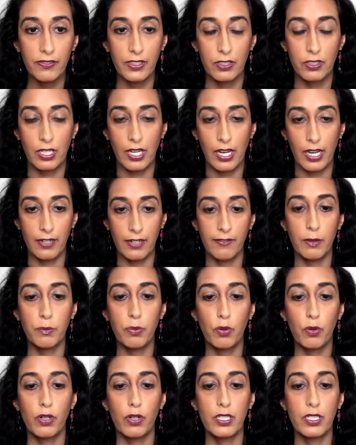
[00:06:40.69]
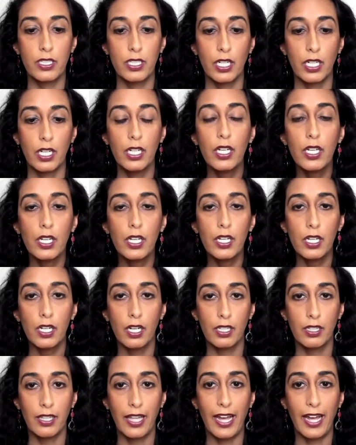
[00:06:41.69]
It's kind of important to
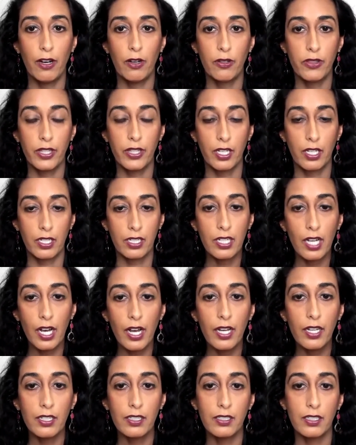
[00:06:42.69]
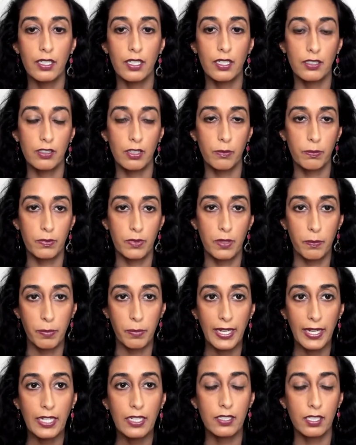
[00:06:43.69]
allow the gut and
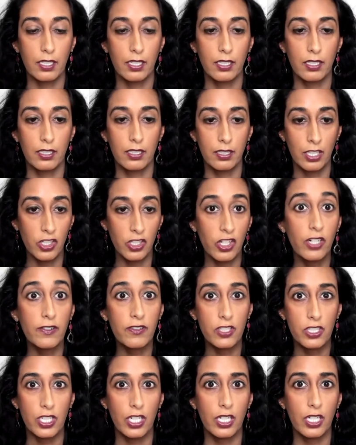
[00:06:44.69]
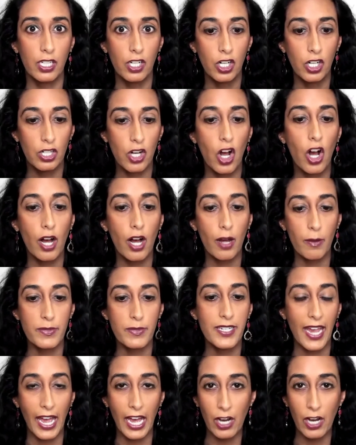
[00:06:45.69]
the nerves to calm
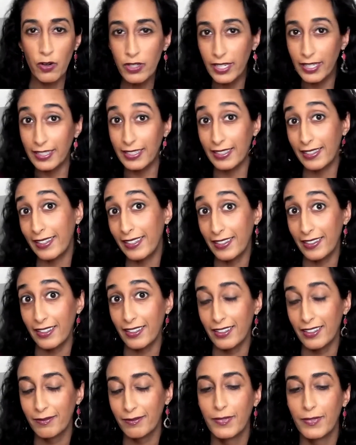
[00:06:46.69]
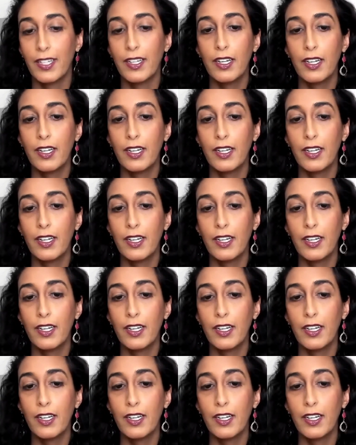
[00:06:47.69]
down and heal.